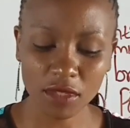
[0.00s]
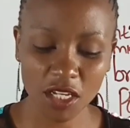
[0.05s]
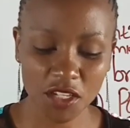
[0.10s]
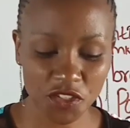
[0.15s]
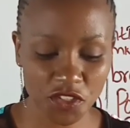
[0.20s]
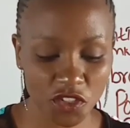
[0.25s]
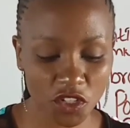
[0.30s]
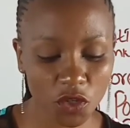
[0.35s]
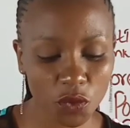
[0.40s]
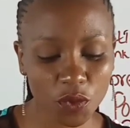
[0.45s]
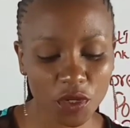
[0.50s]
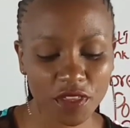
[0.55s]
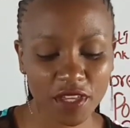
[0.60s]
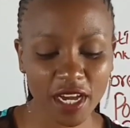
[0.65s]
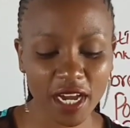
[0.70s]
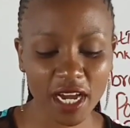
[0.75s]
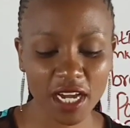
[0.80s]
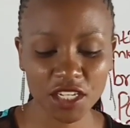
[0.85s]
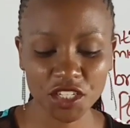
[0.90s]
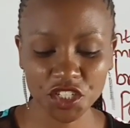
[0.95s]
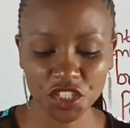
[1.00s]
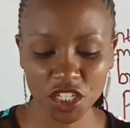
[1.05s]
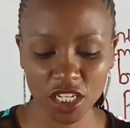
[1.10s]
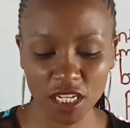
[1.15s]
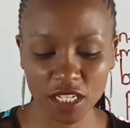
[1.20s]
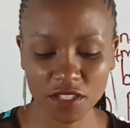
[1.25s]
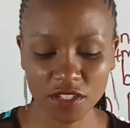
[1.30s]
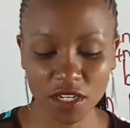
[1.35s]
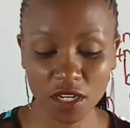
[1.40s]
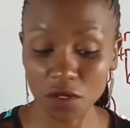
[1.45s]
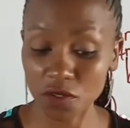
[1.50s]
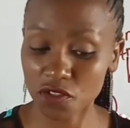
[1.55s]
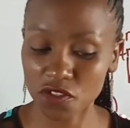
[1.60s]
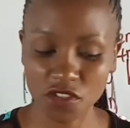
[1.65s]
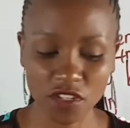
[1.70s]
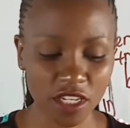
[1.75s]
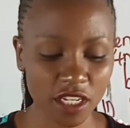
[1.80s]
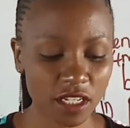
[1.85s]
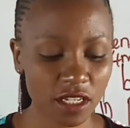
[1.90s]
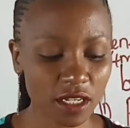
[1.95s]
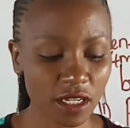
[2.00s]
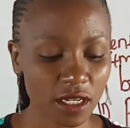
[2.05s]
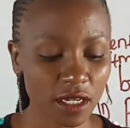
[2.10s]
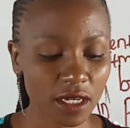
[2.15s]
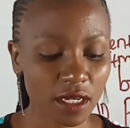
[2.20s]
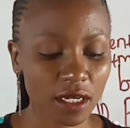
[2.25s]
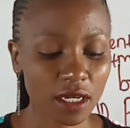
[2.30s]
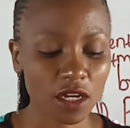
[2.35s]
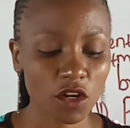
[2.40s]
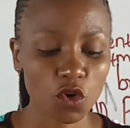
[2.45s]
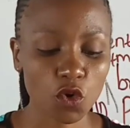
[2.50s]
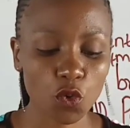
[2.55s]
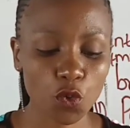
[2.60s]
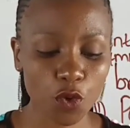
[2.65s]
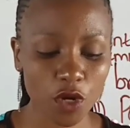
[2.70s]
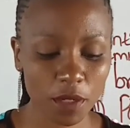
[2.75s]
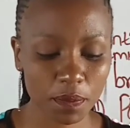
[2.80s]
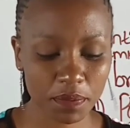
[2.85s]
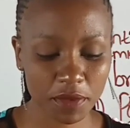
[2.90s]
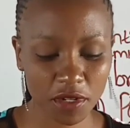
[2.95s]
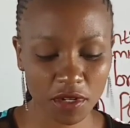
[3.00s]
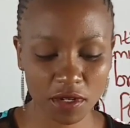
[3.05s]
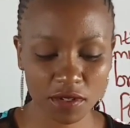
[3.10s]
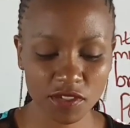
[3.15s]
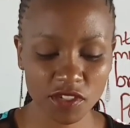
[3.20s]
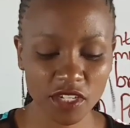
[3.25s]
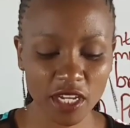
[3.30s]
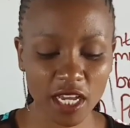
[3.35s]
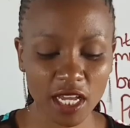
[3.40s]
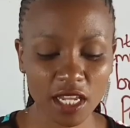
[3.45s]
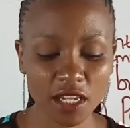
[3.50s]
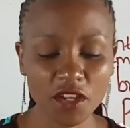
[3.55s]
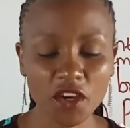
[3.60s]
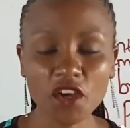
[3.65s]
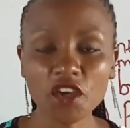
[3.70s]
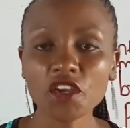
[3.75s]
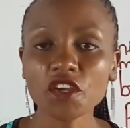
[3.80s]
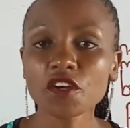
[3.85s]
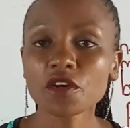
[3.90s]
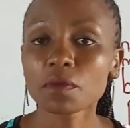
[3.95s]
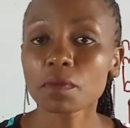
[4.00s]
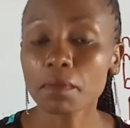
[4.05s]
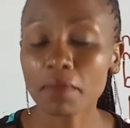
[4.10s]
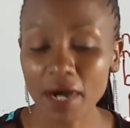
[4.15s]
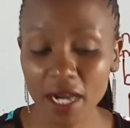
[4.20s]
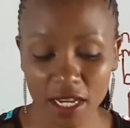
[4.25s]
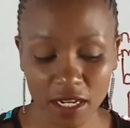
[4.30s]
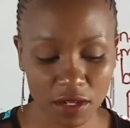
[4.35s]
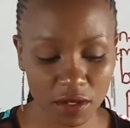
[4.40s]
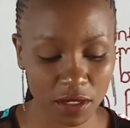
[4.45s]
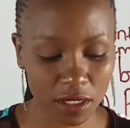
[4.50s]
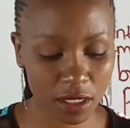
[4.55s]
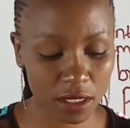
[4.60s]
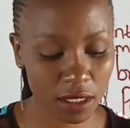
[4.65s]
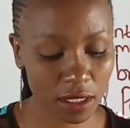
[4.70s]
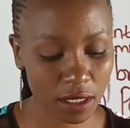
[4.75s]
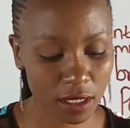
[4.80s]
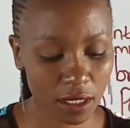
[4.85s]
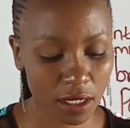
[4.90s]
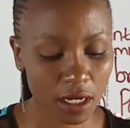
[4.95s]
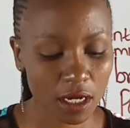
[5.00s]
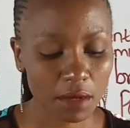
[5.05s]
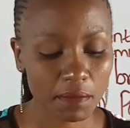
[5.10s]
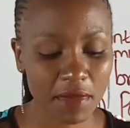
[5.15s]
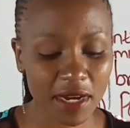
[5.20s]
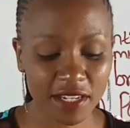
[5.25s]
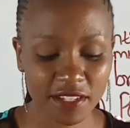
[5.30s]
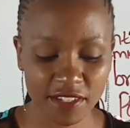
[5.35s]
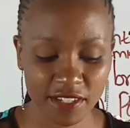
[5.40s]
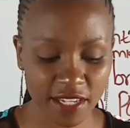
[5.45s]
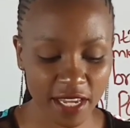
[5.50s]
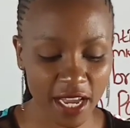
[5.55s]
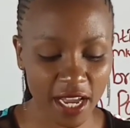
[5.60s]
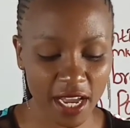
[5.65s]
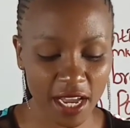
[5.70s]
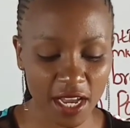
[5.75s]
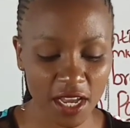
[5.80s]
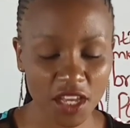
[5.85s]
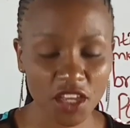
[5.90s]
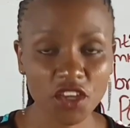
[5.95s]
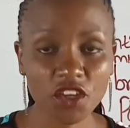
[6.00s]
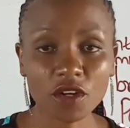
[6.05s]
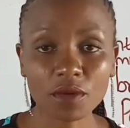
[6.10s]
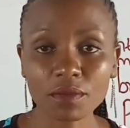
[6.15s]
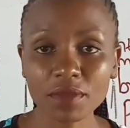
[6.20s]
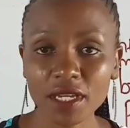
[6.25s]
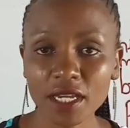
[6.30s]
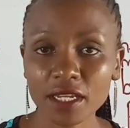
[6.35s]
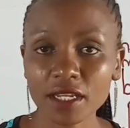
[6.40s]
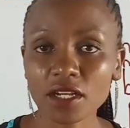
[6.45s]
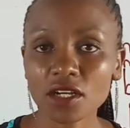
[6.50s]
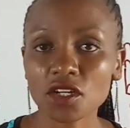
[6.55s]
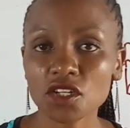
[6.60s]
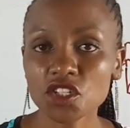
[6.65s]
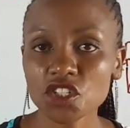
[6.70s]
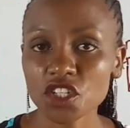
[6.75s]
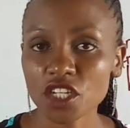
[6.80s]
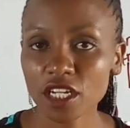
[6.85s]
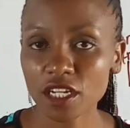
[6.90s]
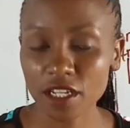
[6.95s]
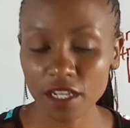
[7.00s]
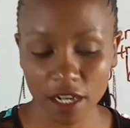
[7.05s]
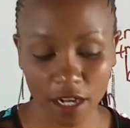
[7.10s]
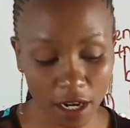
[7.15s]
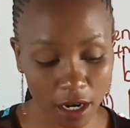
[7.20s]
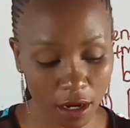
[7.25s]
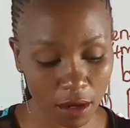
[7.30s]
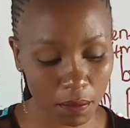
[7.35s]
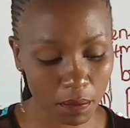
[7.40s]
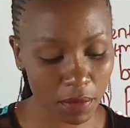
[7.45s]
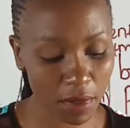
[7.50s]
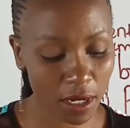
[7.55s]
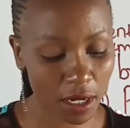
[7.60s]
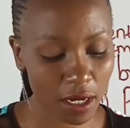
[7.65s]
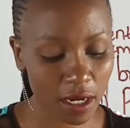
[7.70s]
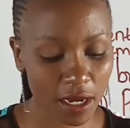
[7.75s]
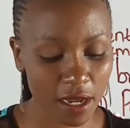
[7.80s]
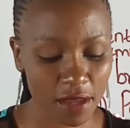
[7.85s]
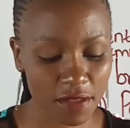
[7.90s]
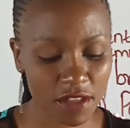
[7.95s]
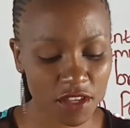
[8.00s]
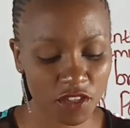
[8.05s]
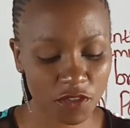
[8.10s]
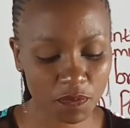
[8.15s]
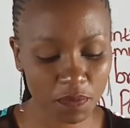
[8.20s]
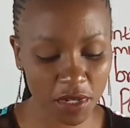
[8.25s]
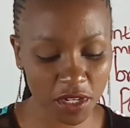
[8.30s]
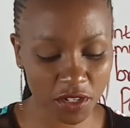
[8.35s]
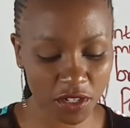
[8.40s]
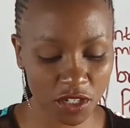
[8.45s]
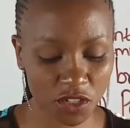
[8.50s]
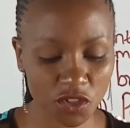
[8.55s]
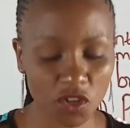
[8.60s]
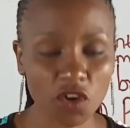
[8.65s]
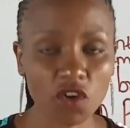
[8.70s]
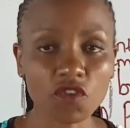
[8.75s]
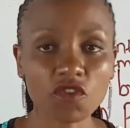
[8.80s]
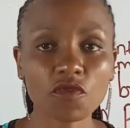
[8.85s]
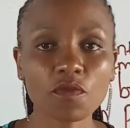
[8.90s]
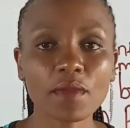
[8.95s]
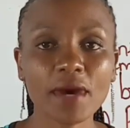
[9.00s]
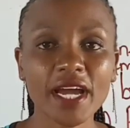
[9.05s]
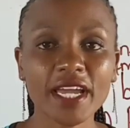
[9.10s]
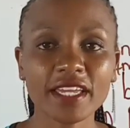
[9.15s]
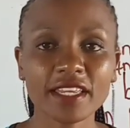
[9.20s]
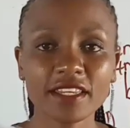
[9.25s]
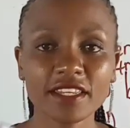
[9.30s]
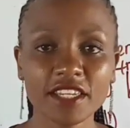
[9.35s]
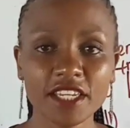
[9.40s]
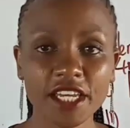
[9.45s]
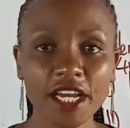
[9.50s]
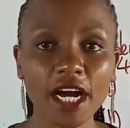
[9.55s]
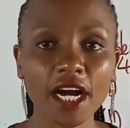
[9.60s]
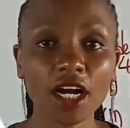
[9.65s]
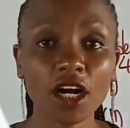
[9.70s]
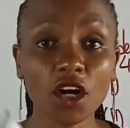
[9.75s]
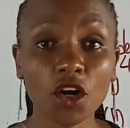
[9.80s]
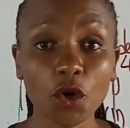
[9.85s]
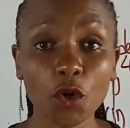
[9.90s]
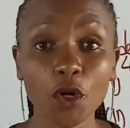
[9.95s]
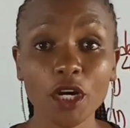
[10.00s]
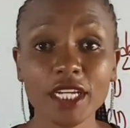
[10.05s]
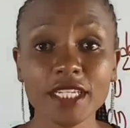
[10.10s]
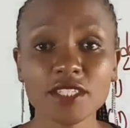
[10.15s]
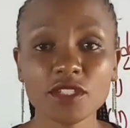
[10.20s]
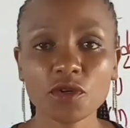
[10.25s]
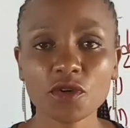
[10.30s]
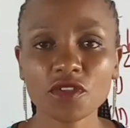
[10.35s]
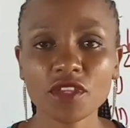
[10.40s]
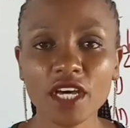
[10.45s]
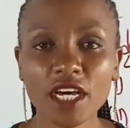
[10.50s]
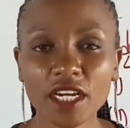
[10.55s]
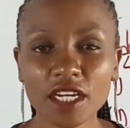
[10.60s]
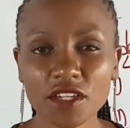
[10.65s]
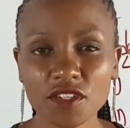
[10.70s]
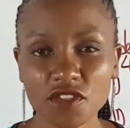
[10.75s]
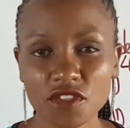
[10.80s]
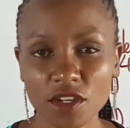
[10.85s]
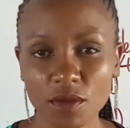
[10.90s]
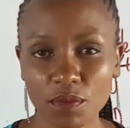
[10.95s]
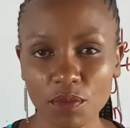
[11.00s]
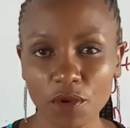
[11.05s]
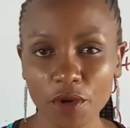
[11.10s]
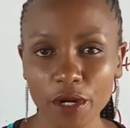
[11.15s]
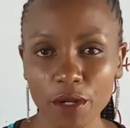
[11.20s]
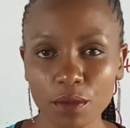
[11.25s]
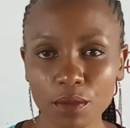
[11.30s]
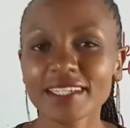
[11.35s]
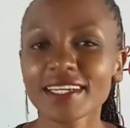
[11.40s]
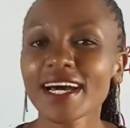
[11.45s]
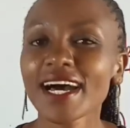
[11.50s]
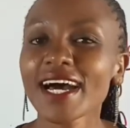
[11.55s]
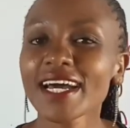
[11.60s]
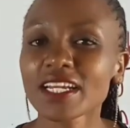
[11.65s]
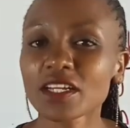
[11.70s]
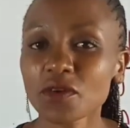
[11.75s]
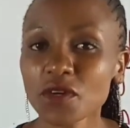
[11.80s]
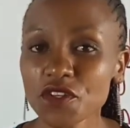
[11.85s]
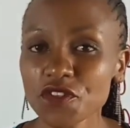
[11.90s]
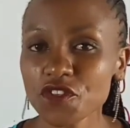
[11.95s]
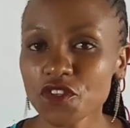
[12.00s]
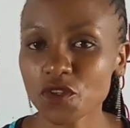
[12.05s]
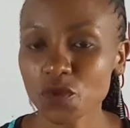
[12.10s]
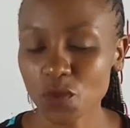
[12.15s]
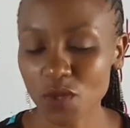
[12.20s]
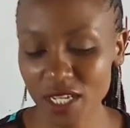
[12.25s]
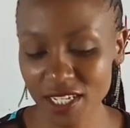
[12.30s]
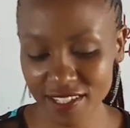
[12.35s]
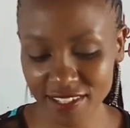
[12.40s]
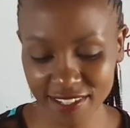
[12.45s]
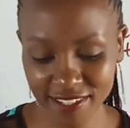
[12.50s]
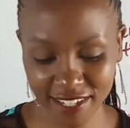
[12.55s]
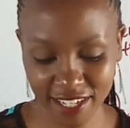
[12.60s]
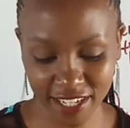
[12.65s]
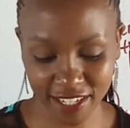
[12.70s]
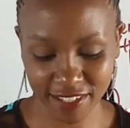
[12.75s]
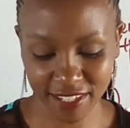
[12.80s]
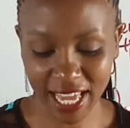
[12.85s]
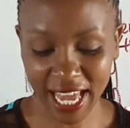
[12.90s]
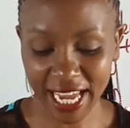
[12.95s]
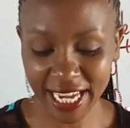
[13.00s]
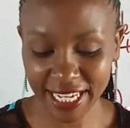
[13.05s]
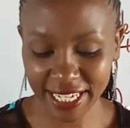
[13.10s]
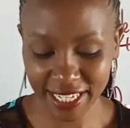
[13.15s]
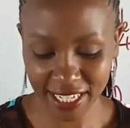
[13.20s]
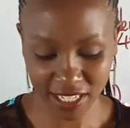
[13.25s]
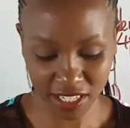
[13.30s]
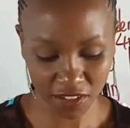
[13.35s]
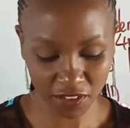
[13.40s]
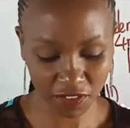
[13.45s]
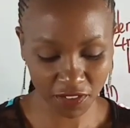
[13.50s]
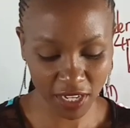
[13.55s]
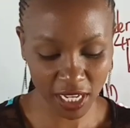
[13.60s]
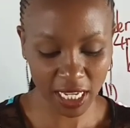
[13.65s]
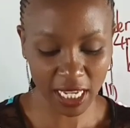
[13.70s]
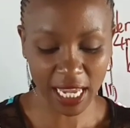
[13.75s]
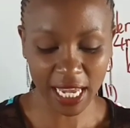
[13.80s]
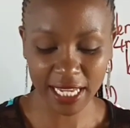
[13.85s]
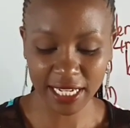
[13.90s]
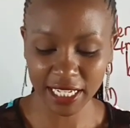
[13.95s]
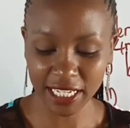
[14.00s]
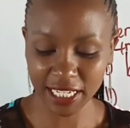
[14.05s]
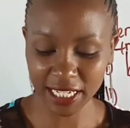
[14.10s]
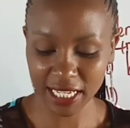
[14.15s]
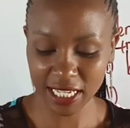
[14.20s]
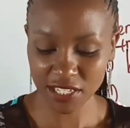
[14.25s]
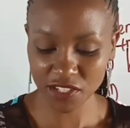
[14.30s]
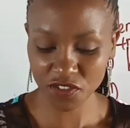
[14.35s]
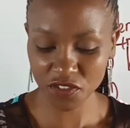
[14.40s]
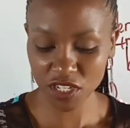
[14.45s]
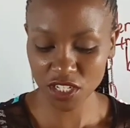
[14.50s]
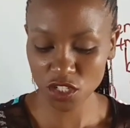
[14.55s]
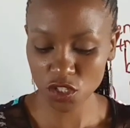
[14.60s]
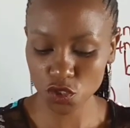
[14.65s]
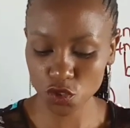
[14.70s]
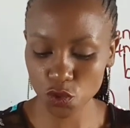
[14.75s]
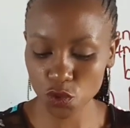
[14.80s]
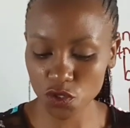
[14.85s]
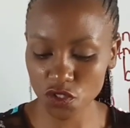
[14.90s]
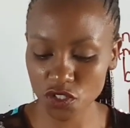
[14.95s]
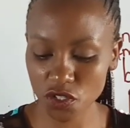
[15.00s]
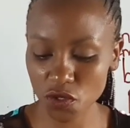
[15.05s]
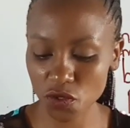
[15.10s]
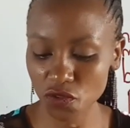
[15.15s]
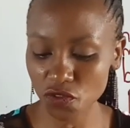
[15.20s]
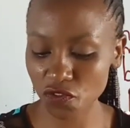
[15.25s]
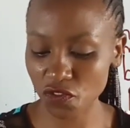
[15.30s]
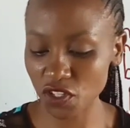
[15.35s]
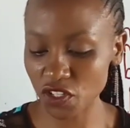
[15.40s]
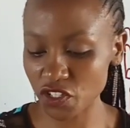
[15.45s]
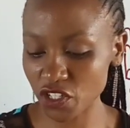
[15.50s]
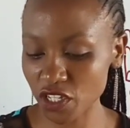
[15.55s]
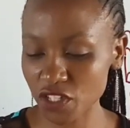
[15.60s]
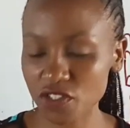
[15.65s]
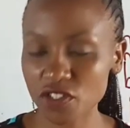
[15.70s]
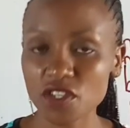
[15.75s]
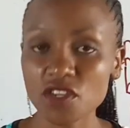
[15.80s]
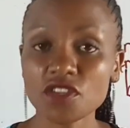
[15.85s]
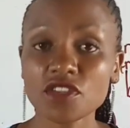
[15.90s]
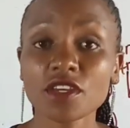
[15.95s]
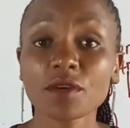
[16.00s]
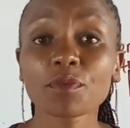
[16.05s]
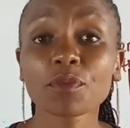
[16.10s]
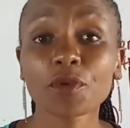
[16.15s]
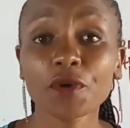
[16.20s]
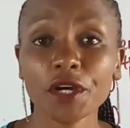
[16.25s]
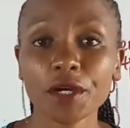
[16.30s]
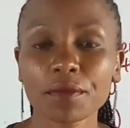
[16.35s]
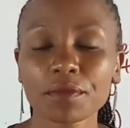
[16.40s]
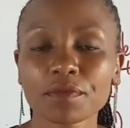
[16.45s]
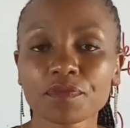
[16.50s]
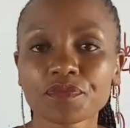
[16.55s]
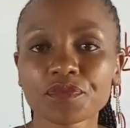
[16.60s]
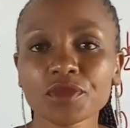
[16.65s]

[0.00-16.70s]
So with her shirt outside, weep not, child, you pardoned, but sir, your beard conjured up the spirit of my dear God. So that is the poem. And question 1 says, identify and illustrate 2 sound features in the poem.